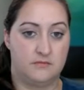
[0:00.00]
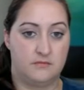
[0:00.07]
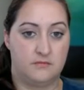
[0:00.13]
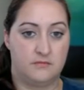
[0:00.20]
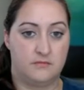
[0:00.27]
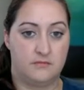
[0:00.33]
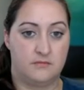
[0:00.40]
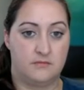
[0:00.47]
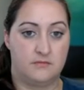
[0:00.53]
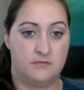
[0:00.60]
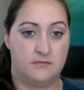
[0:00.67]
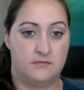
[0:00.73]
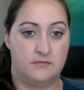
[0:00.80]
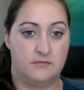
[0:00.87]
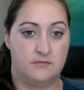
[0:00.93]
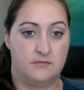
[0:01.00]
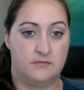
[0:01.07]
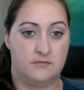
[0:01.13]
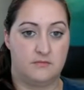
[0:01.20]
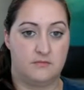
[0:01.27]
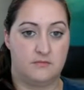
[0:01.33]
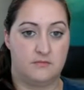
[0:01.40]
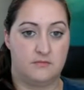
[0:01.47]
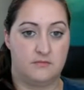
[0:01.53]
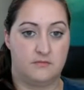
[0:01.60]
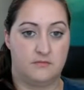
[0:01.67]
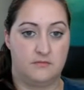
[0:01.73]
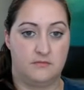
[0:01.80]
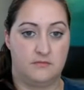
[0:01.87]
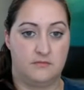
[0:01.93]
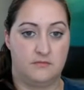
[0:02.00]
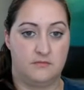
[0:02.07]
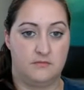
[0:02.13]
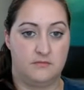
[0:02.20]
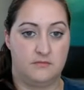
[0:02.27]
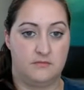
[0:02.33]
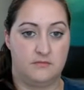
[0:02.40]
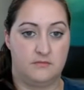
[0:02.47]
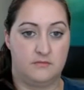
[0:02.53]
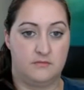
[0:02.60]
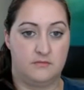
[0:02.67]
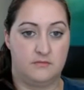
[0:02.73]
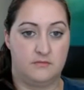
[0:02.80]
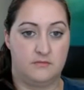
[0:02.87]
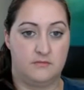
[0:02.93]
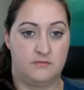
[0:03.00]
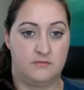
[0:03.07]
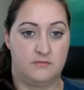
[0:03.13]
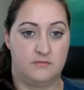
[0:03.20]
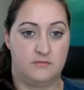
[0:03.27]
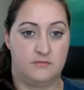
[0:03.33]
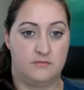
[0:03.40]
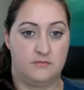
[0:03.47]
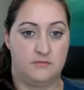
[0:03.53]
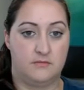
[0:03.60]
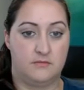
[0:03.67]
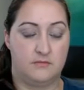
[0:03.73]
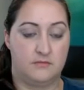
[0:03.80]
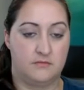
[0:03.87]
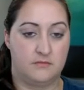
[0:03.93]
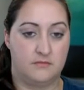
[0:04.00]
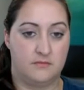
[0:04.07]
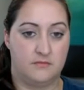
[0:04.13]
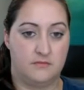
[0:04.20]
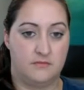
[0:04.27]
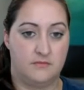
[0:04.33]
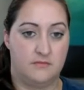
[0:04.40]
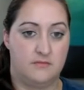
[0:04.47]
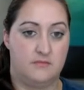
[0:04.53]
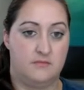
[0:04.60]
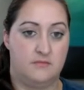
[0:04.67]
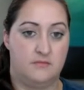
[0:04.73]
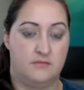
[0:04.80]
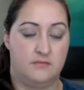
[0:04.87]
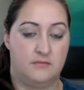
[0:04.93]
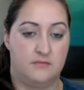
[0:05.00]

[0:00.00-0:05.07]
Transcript: No words are spoken by the person on screen.